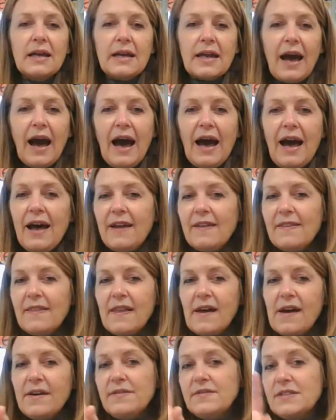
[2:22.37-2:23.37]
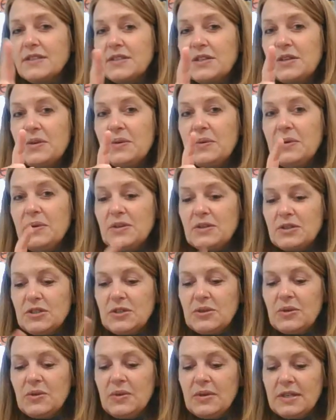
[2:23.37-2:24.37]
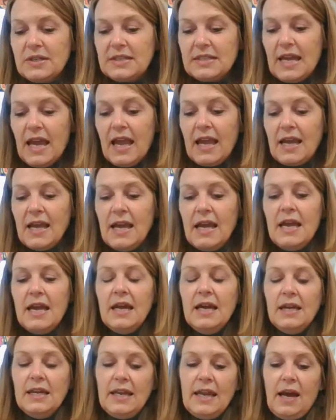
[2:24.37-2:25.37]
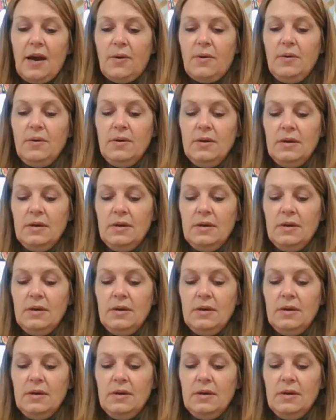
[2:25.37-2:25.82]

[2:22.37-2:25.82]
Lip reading: God loves you today. Now,